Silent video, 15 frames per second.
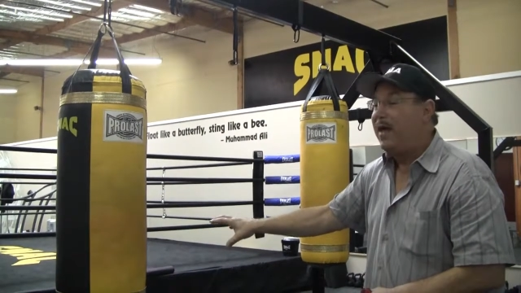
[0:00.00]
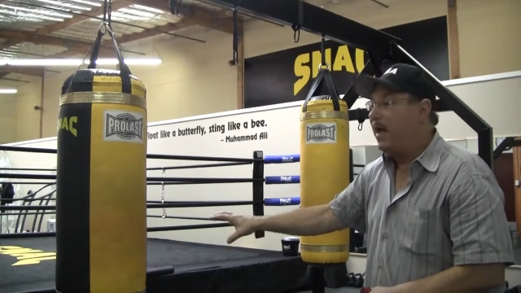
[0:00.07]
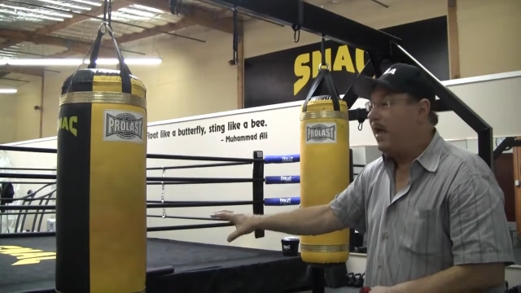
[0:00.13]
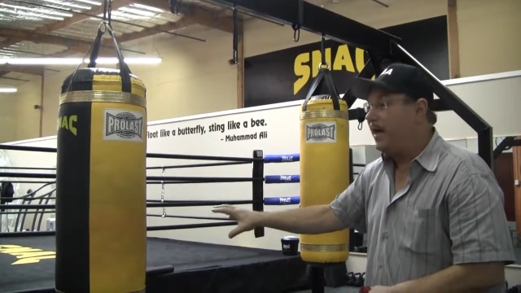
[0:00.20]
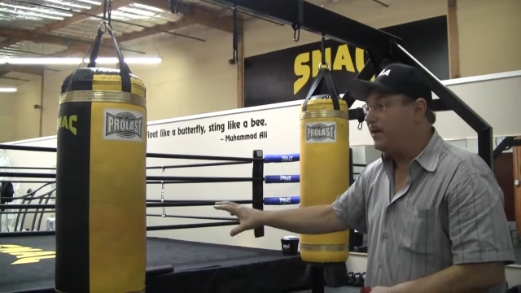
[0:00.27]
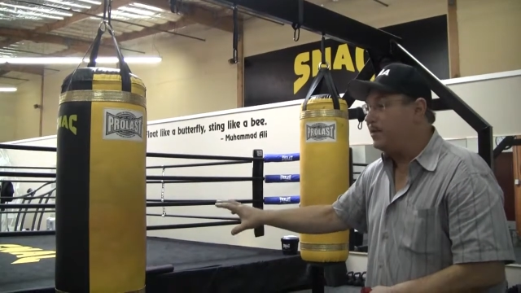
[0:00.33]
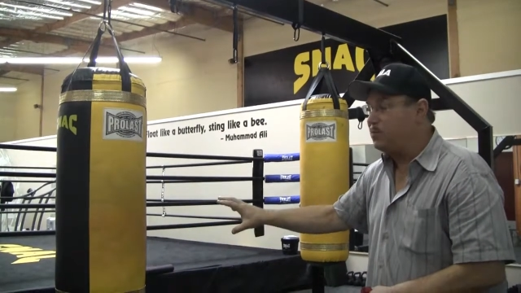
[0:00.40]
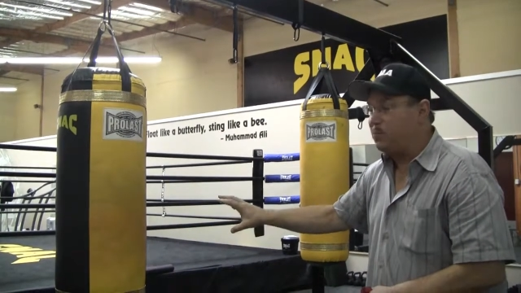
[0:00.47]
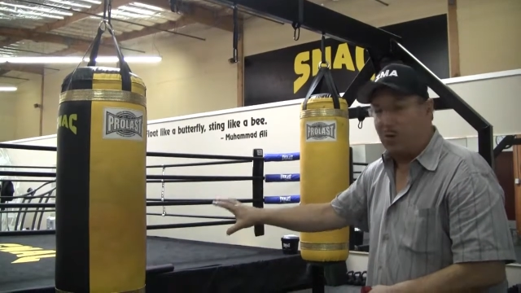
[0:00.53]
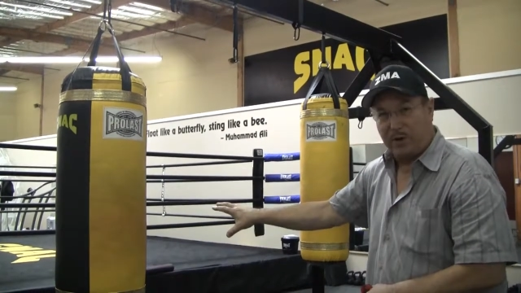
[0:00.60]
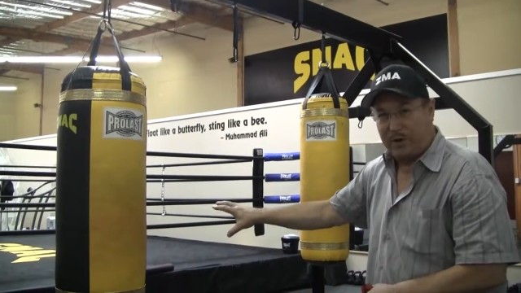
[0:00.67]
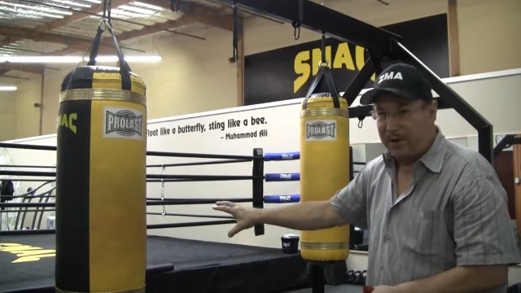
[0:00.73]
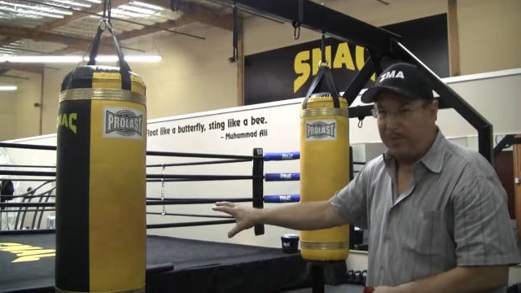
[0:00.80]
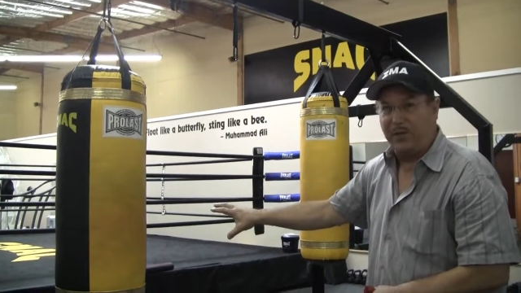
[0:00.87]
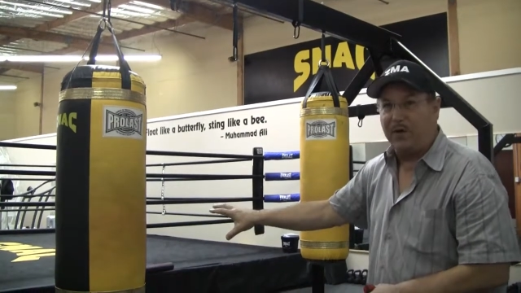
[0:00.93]
and it's more
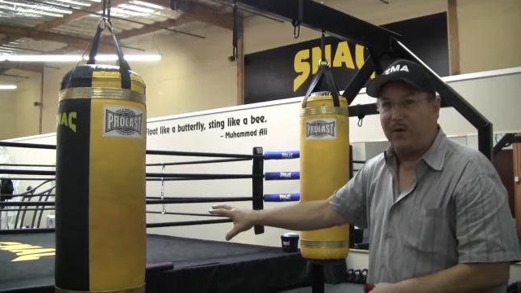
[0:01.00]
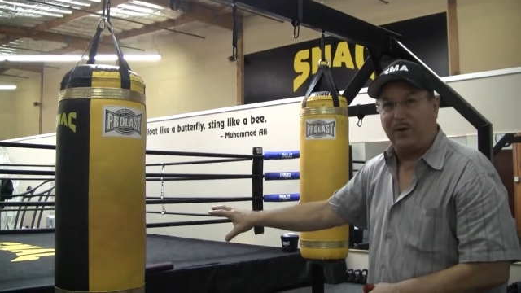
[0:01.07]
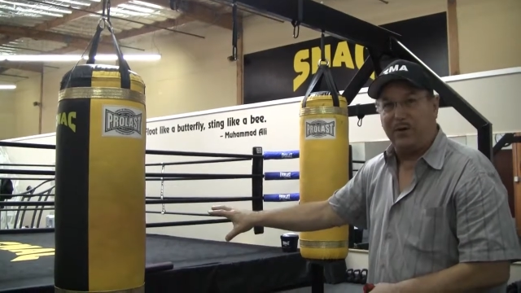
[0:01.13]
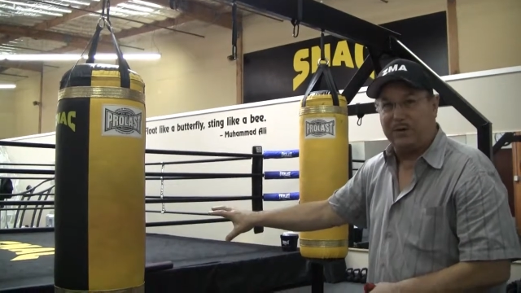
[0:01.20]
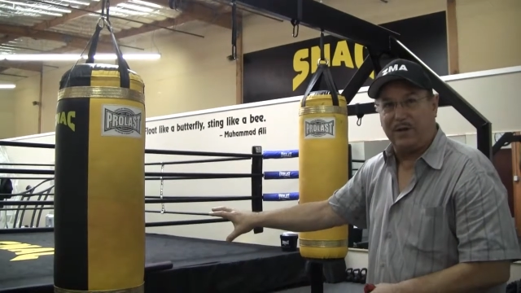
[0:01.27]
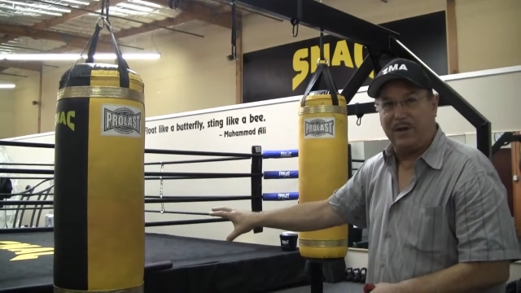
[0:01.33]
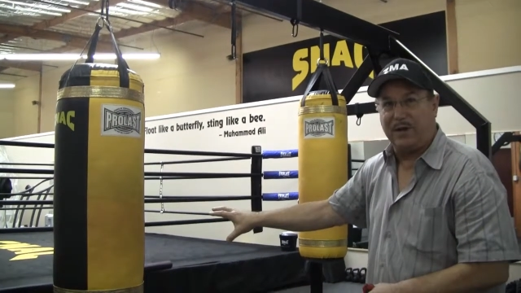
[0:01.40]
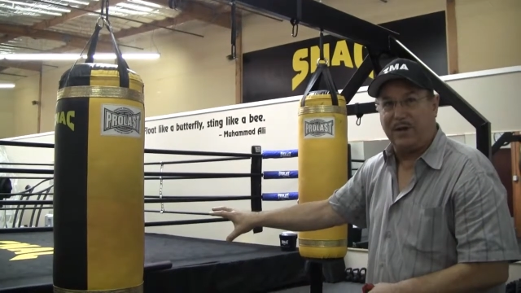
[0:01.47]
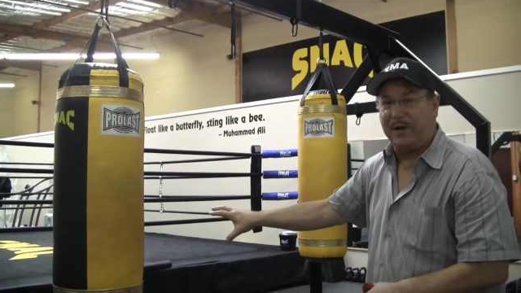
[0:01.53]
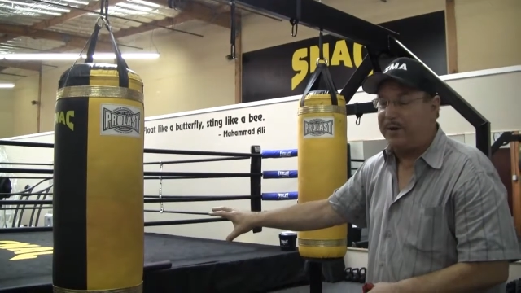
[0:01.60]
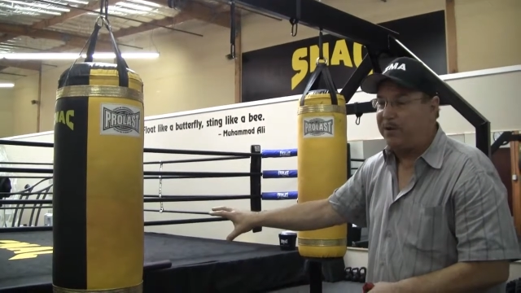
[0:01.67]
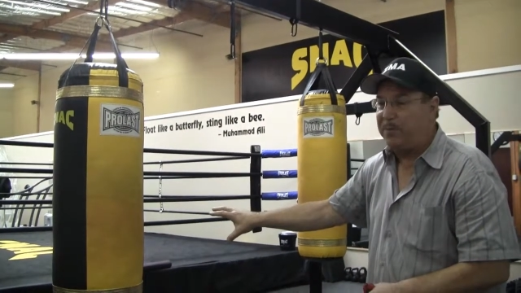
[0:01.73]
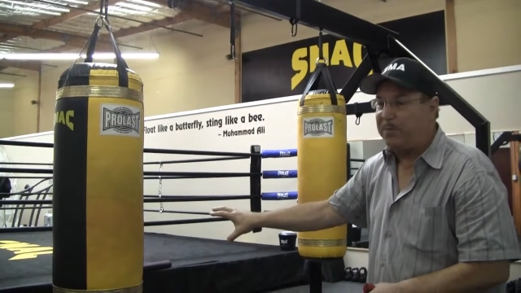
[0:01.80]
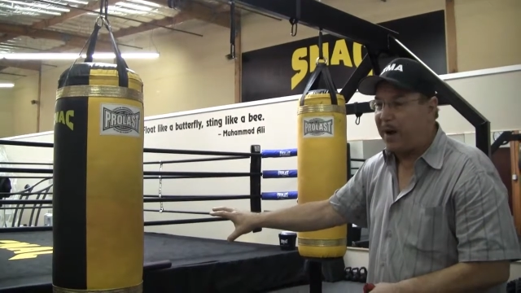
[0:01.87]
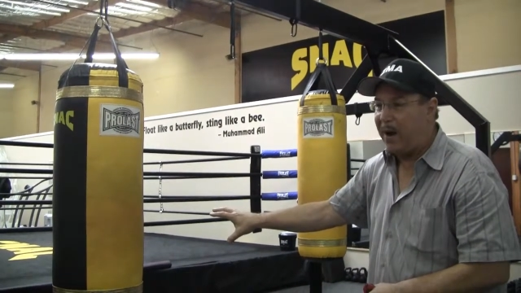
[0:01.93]
difficult and
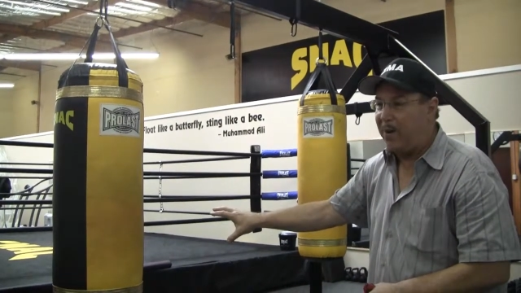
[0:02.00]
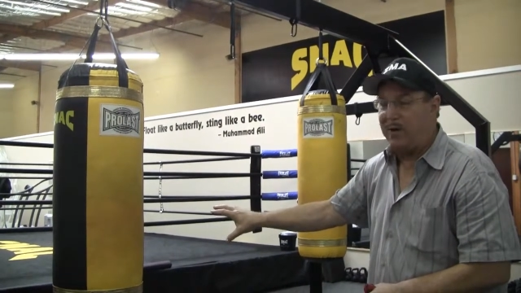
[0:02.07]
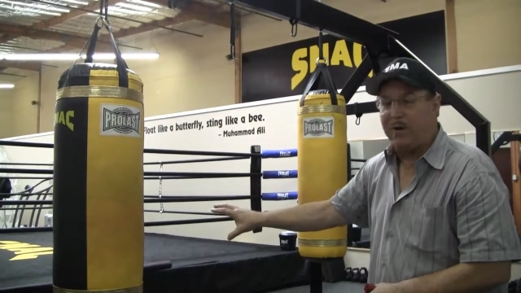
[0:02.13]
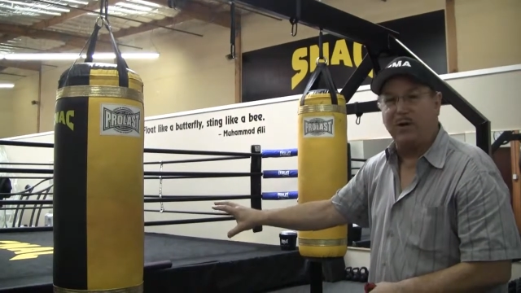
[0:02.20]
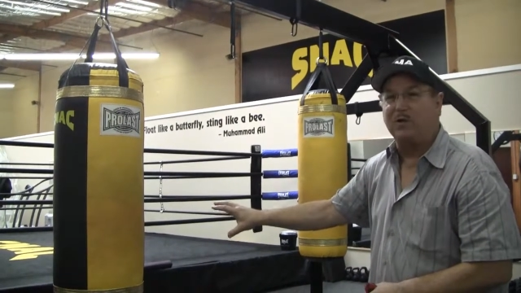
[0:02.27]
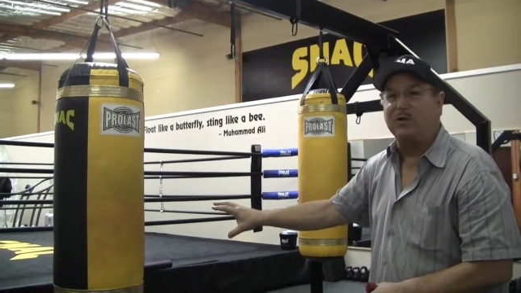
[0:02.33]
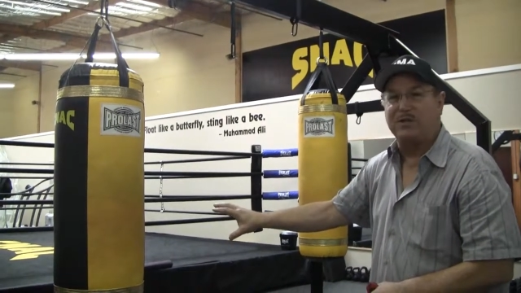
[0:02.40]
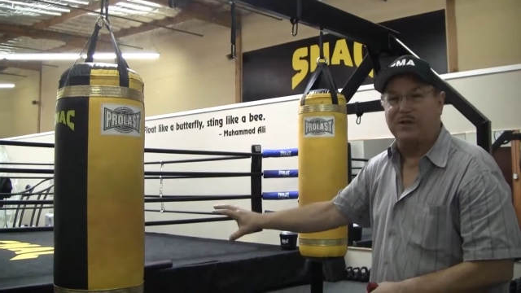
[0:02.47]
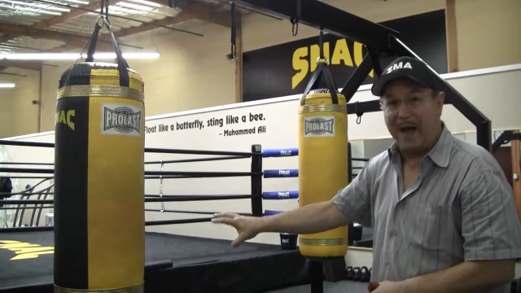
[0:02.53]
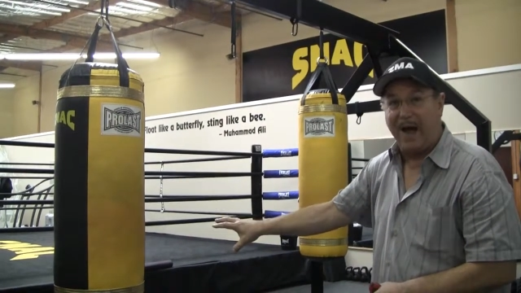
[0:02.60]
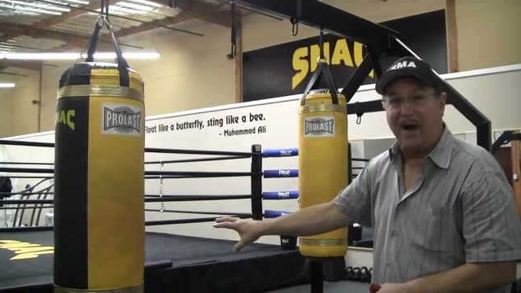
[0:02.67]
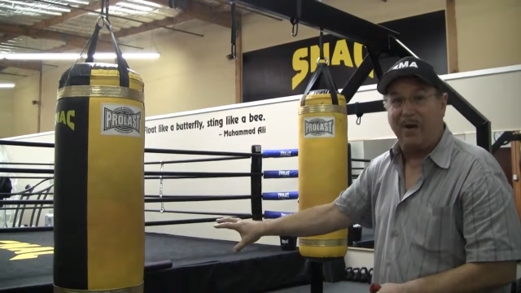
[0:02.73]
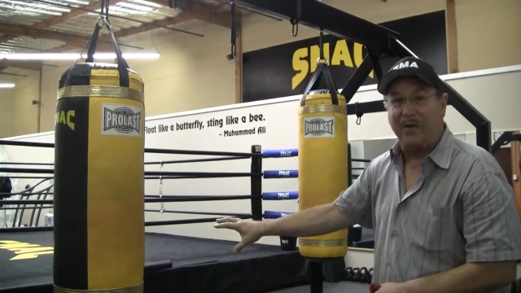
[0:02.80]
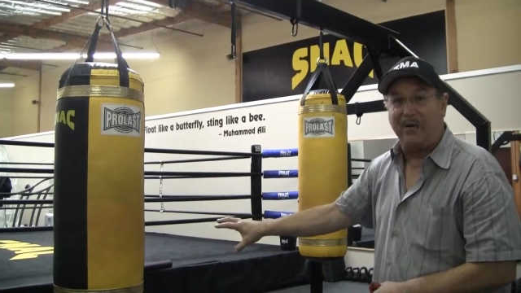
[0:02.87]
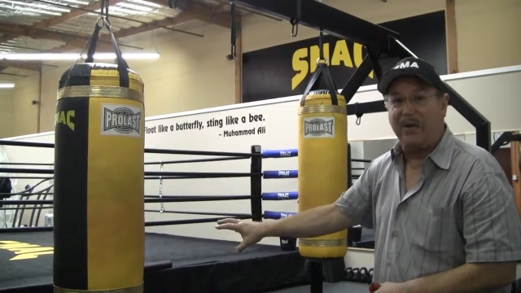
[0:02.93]
your power goes down.